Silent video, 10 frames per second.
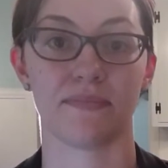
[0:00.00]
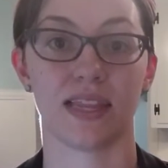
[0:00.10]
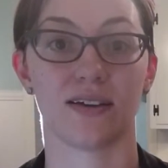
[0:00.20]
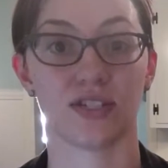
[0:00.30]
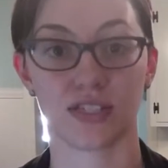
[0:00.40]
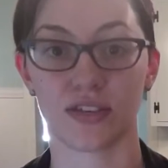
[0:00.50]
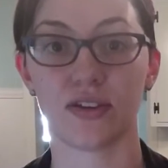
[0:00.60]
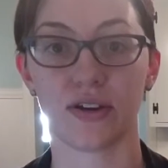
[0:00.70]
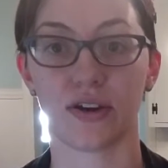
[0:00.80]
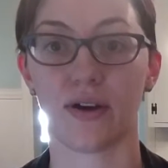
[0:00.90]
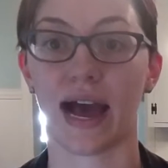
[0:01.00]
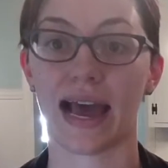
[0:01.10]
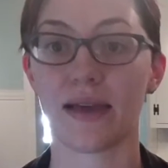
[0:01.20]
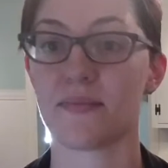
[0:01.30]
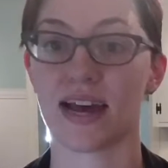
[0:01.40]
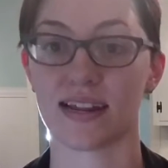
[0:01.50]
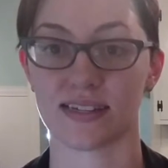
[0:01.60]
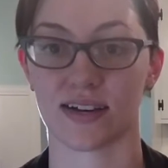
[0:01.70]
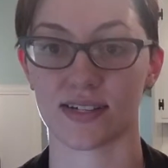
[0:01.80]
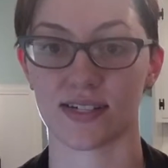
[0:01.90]
Now, just so you know, I am not a
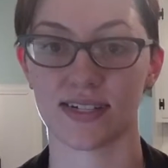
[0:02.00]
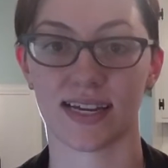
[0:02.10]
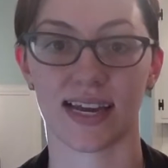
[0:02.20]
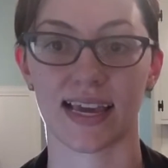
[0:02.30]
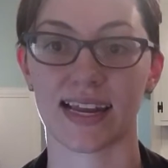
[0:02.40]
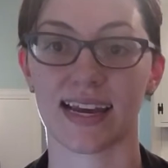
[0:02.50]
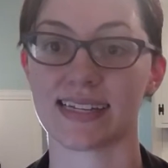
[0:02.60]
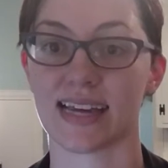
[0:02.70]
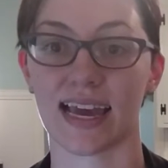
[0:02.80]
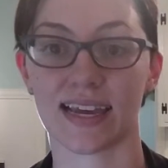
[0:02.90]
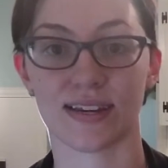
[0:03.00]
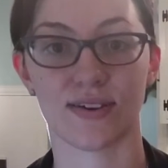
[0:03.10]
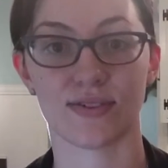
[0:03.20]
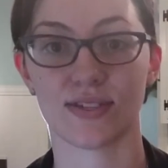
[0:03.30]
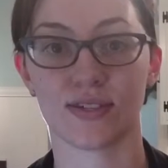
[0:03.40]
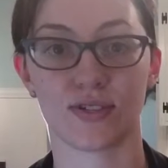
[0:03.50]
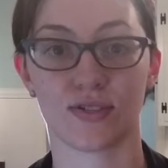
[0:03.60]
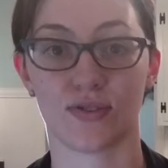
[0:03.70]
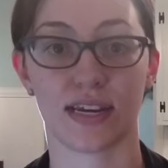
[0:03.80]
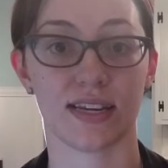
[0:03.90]
doctor, and I cannot diagnose,
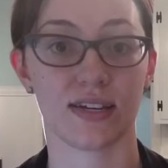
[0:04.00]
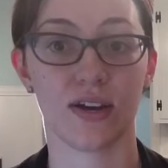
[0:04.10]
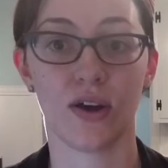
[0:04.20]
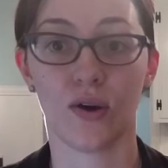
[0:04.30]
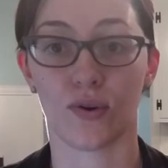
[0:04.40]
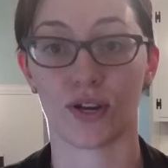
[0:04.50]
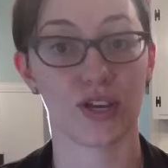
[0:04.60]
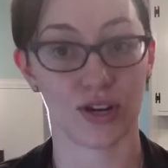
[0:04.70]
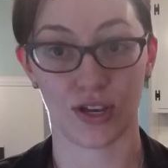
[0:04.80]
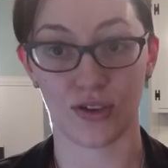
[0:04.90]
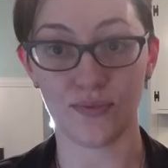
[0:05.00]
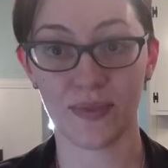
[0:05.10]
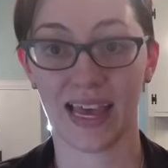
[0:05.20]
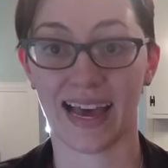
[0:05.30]
treat, or cure you.